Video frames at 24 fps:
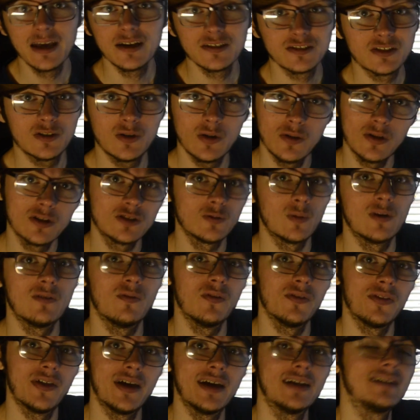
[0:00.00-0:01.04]
So do those
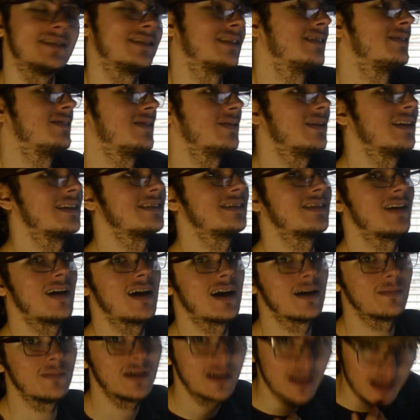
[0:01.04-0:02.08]
wonderful things, and until next
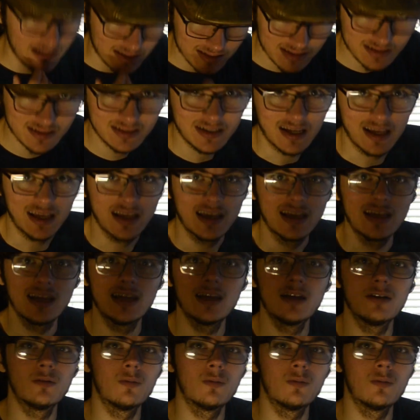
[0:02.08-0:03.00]
time, stay